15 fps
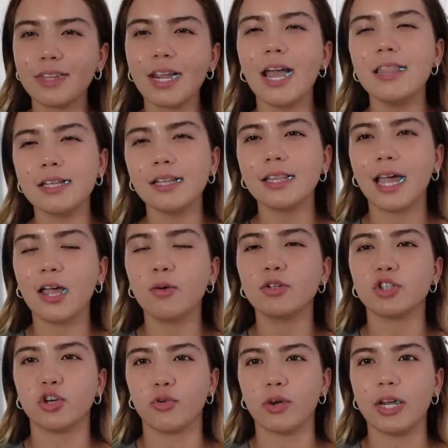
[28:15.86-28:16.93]
and the light
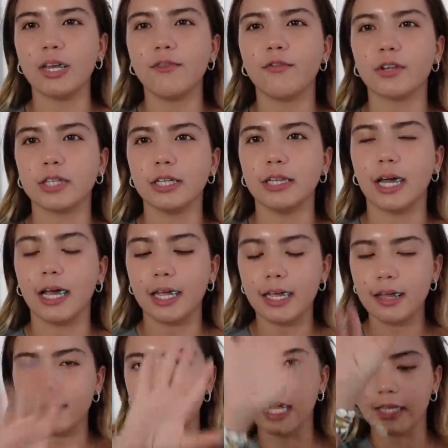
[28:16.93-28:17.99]
was green for the
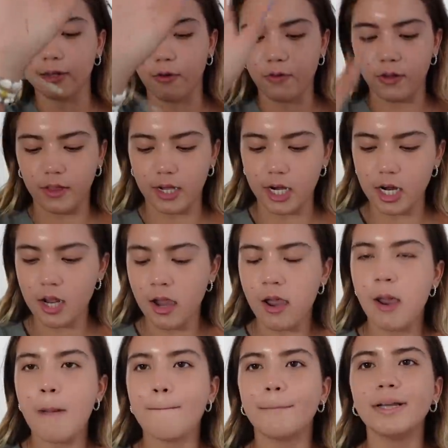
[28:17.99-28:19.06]
light, like over there,
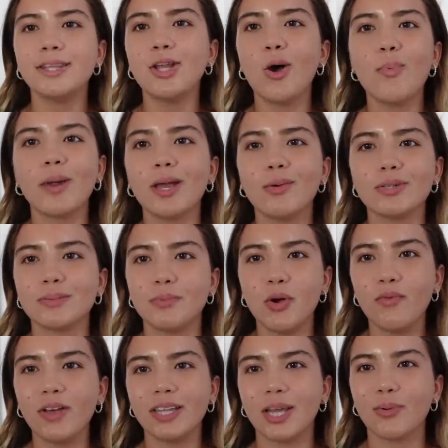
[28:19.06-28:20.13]
but nobody was moving.